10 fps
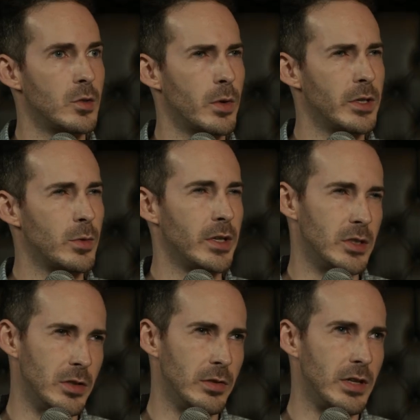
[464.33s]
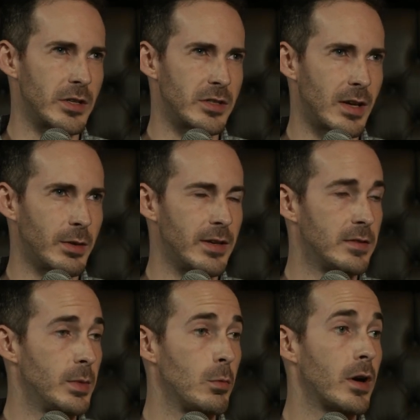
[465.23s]
2022 deductions, I believe,
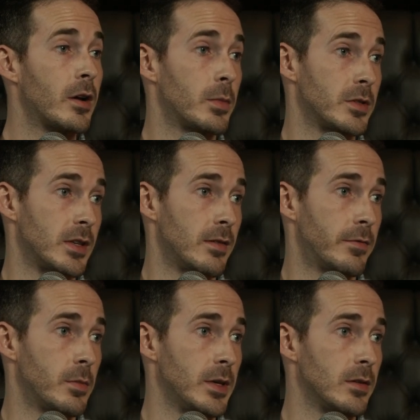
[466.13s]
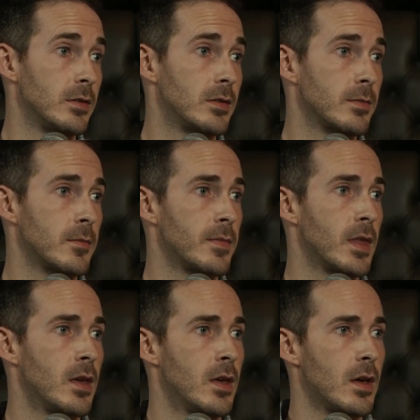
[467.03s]
to be 100% for meals.
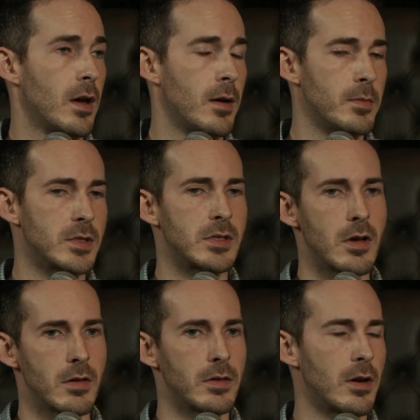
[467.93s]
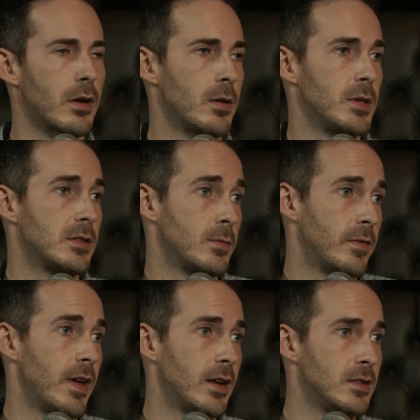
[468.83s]
So there are going to be some
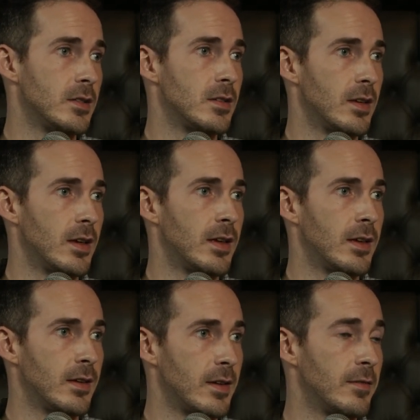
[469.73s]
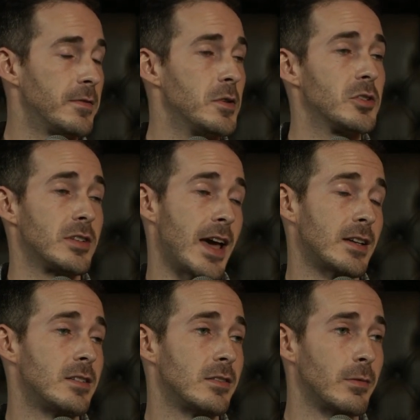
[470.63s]
advantages in future
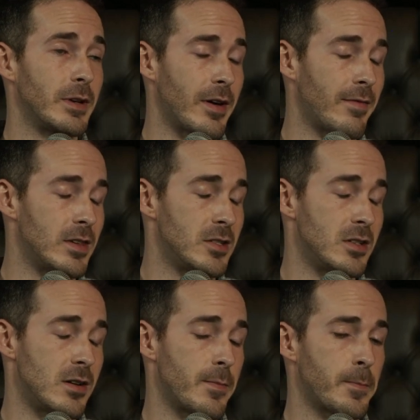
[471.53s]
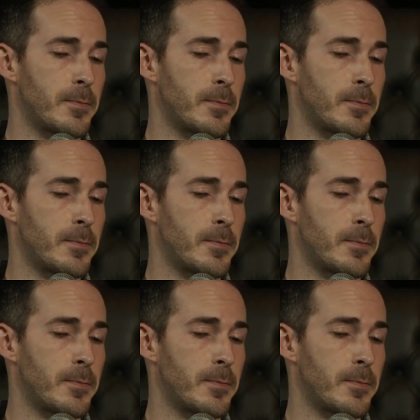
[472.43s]
tax years that we don't have this year.